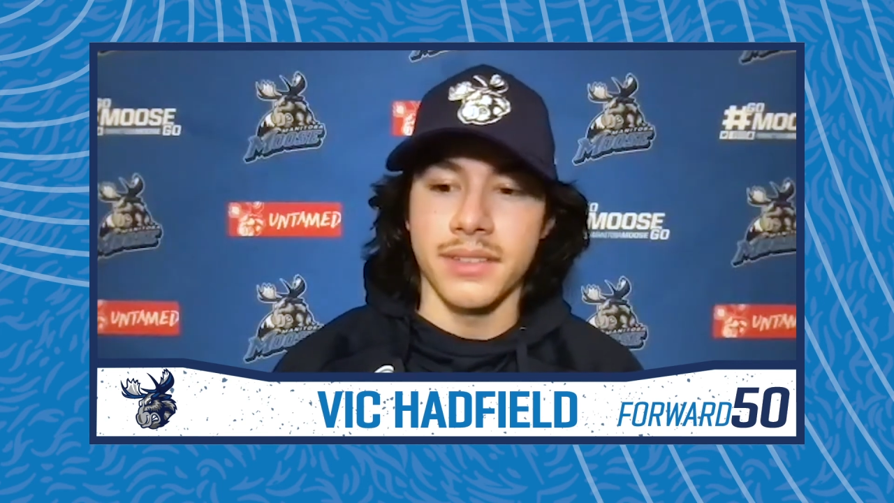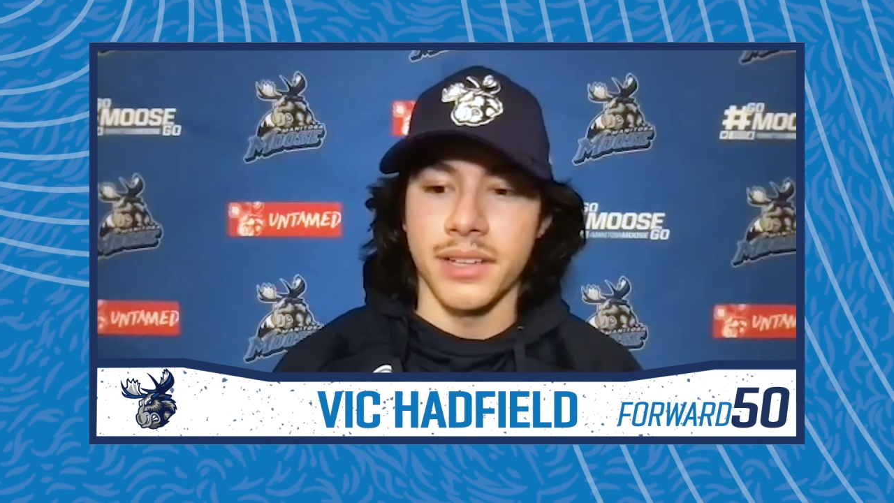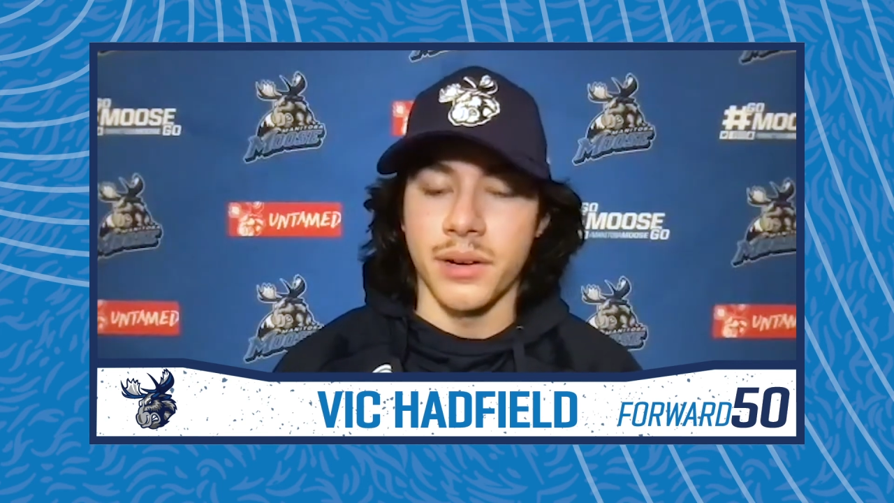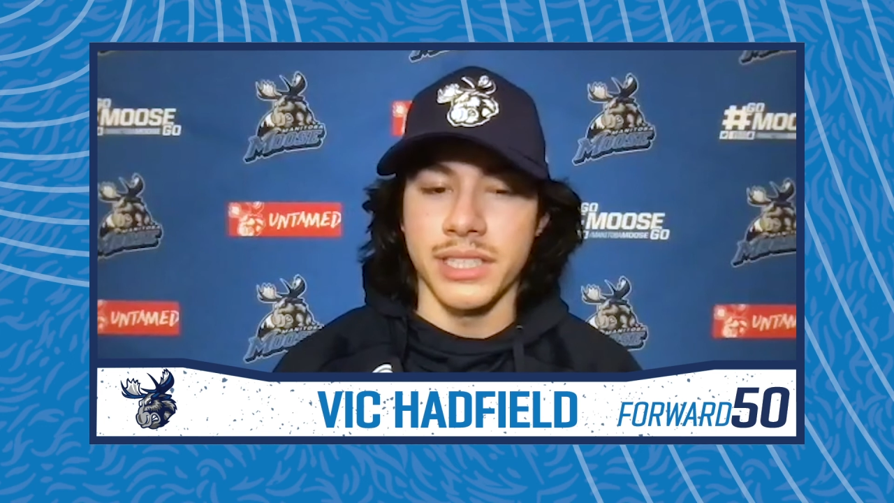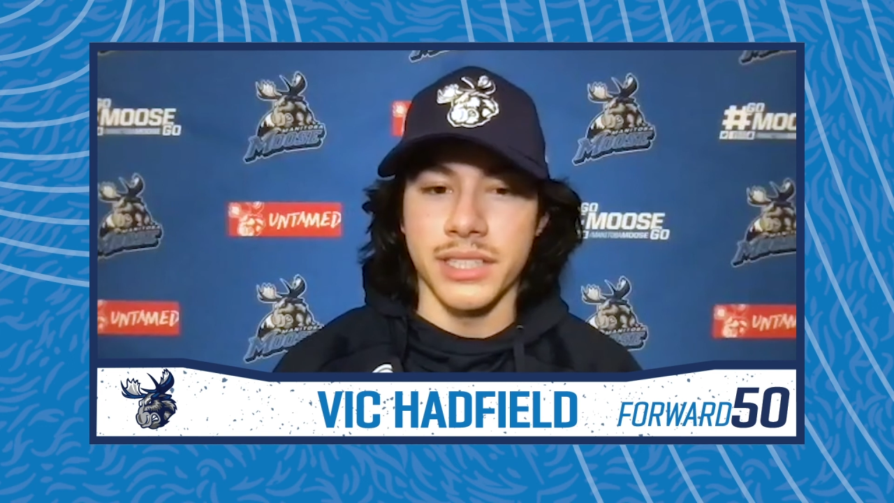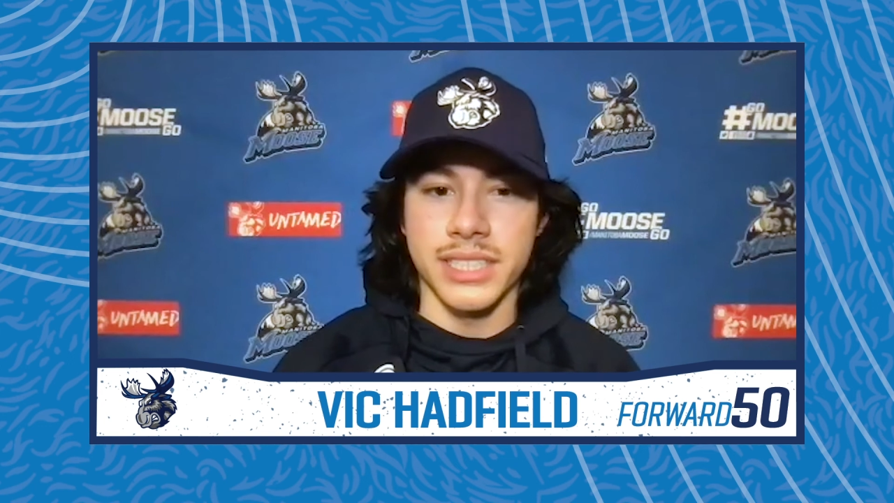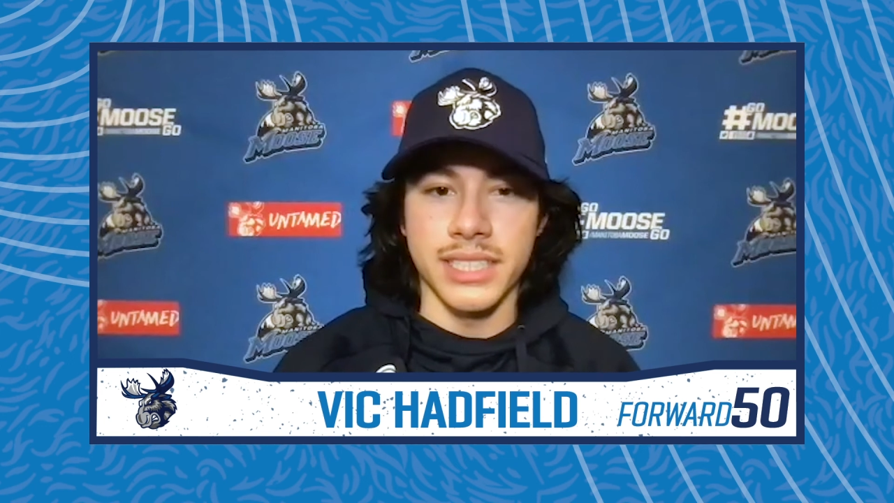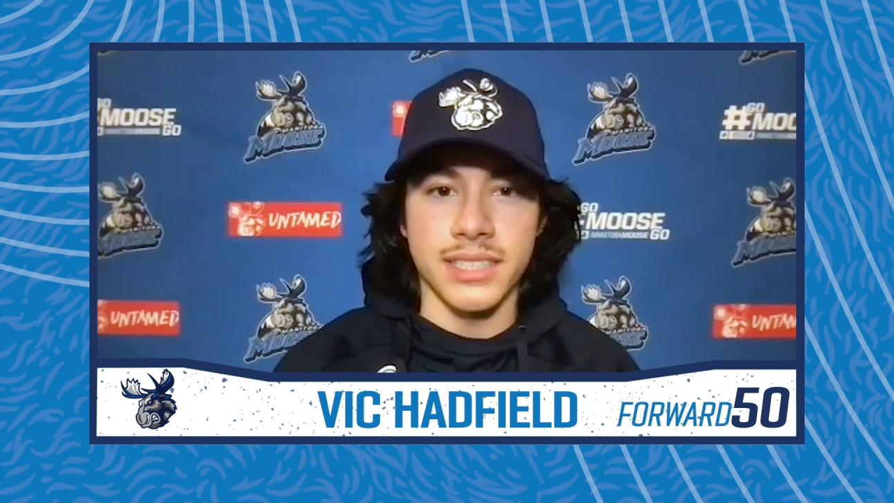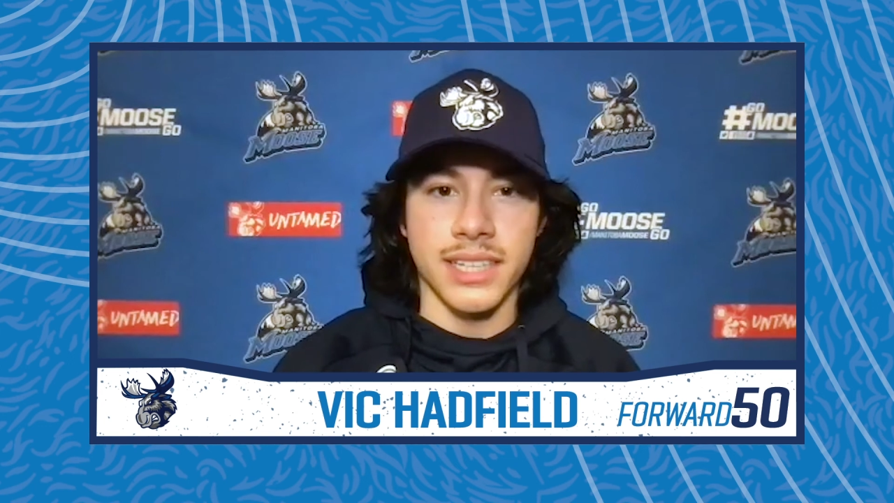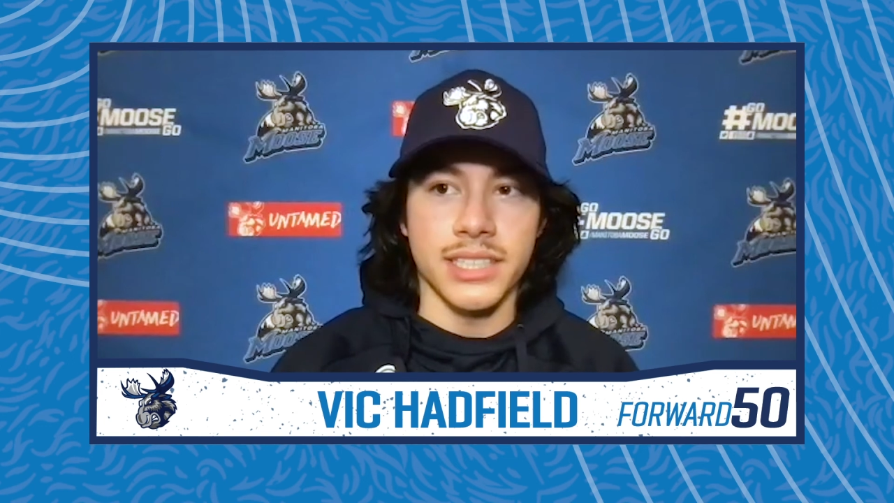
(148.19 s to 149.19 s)
the OHL
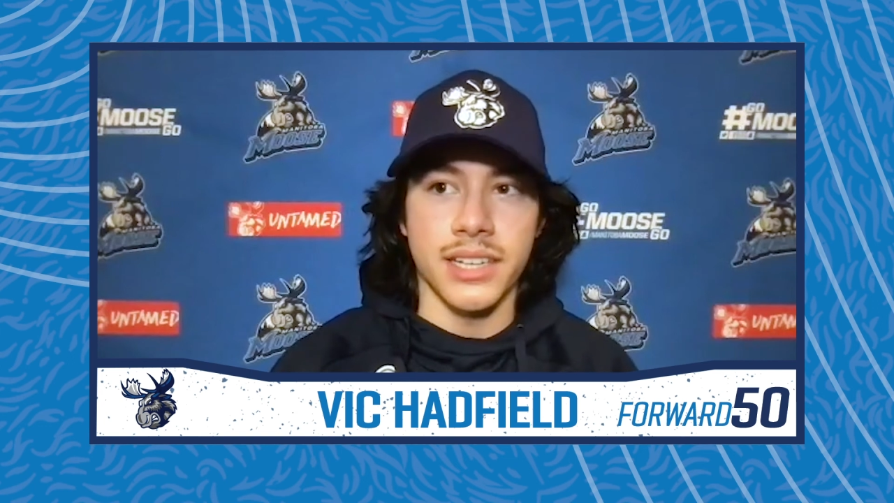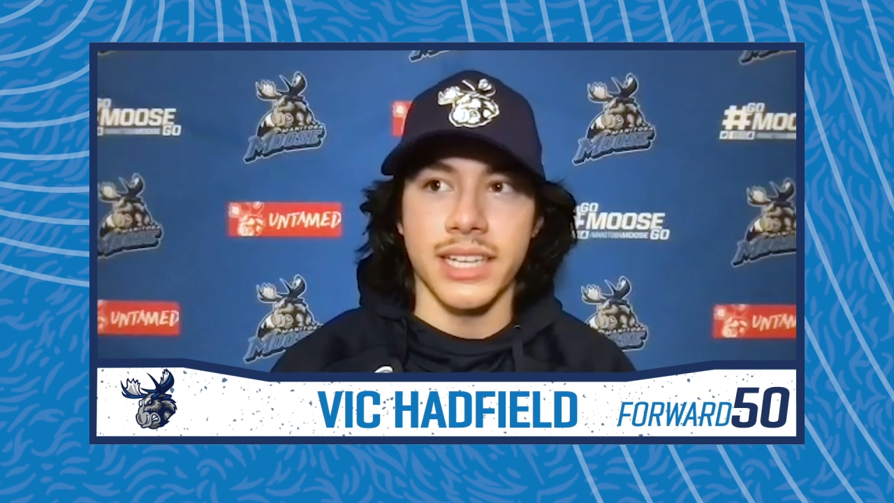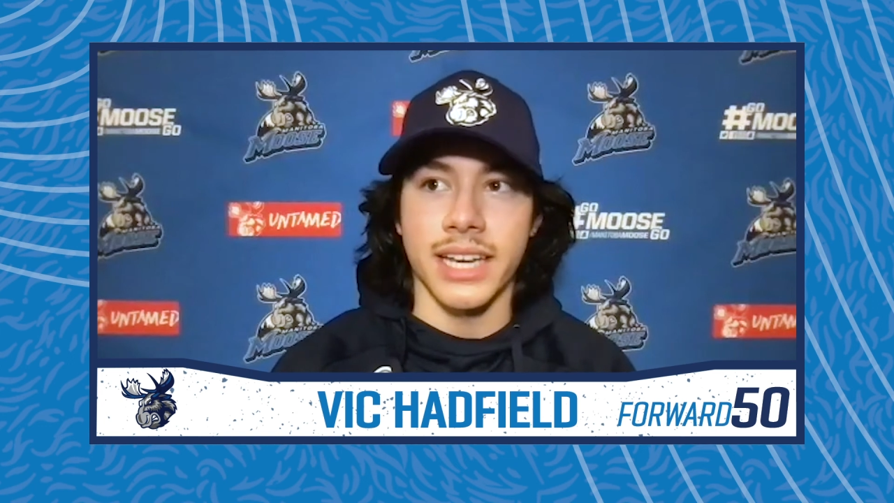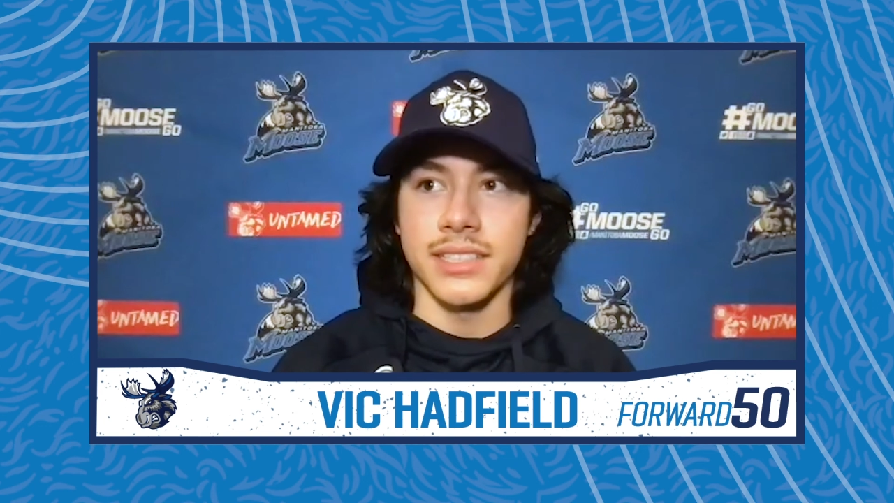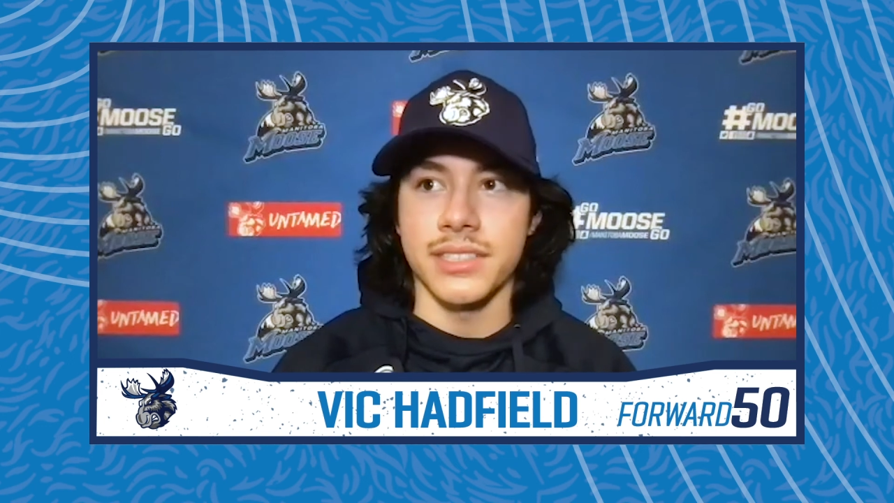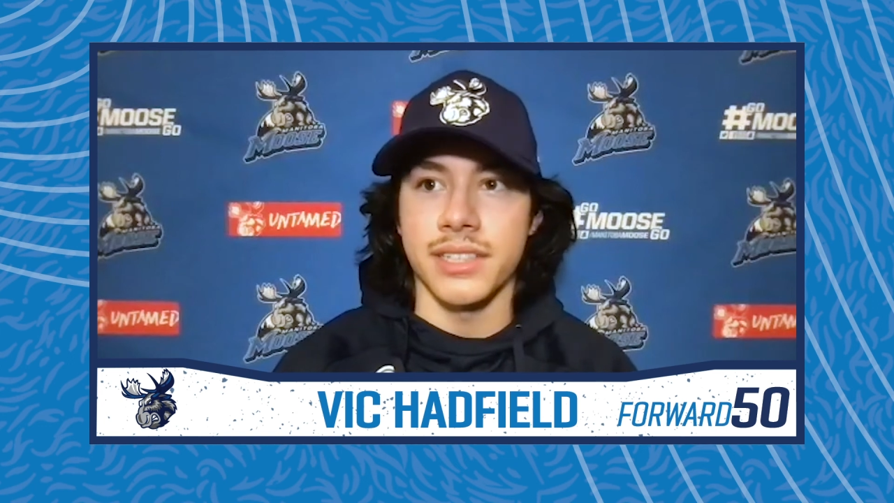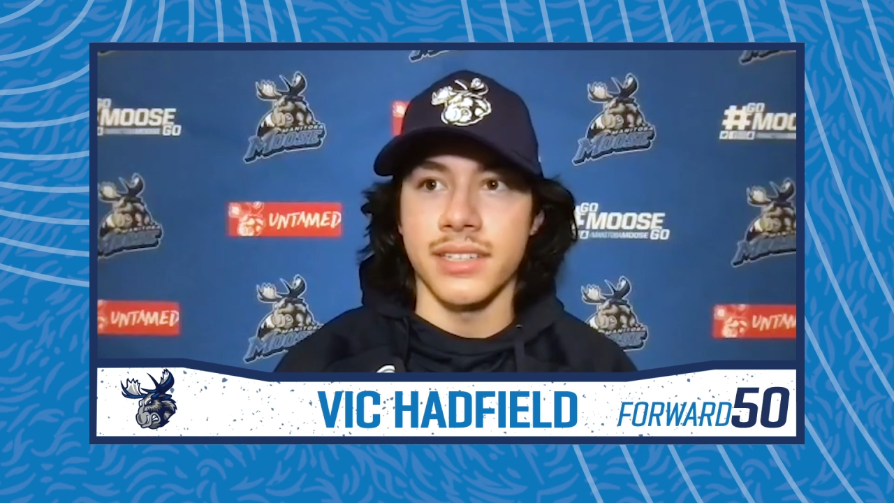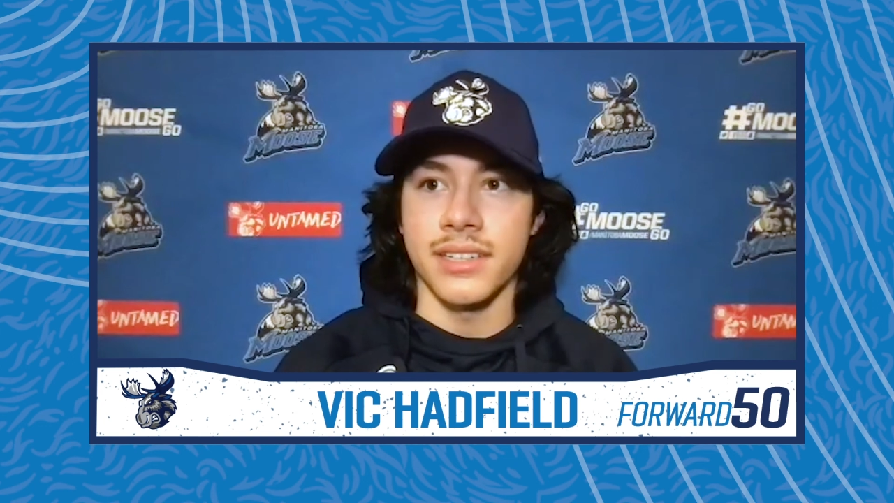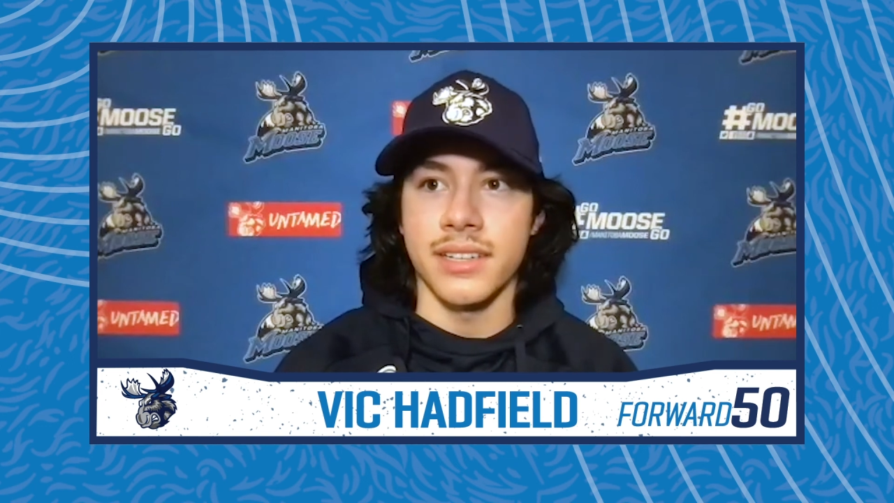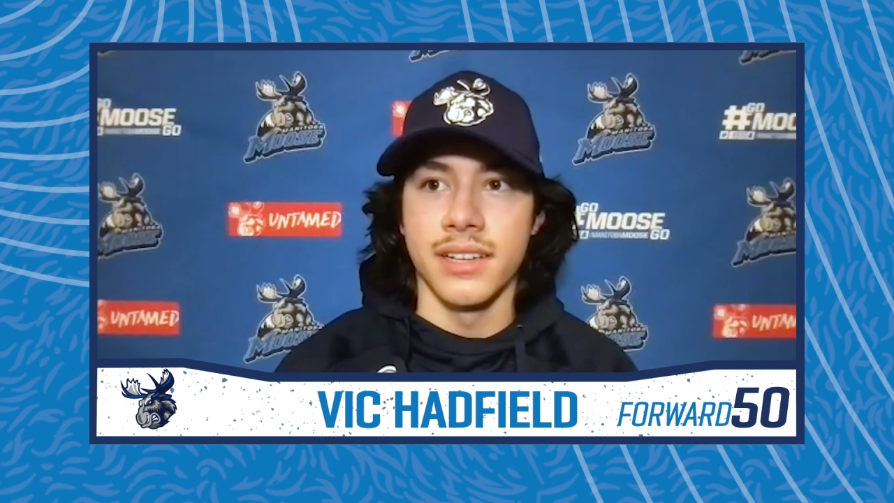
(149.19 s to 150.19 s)
season last year got canceled
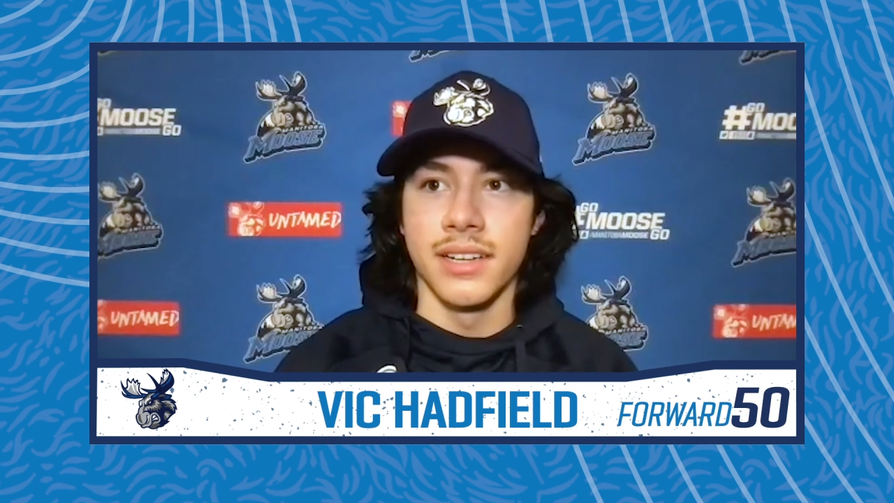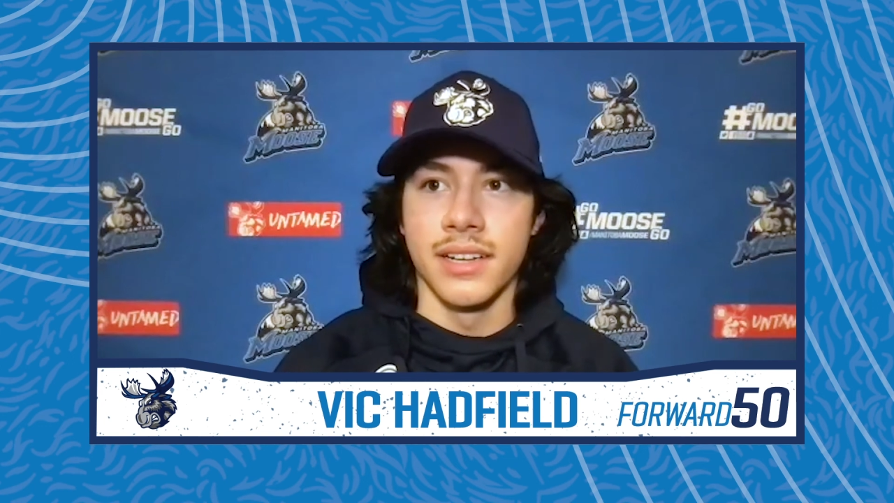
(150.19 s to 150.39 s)
in